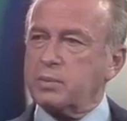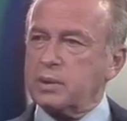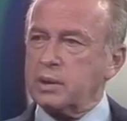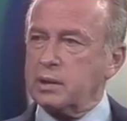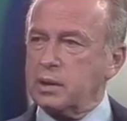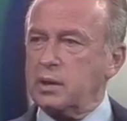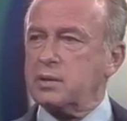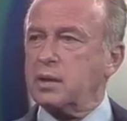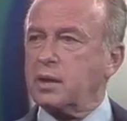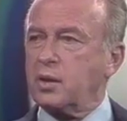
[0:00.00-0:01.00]
It
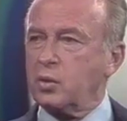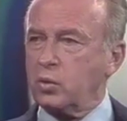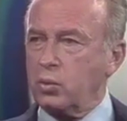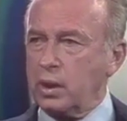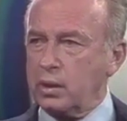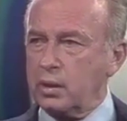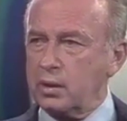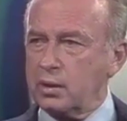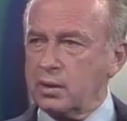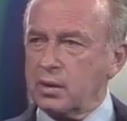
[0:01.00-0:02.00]
might be in their
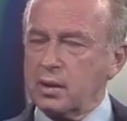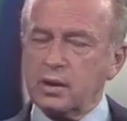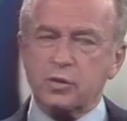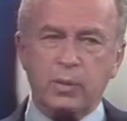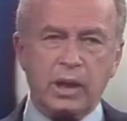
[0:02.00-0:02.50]
own way.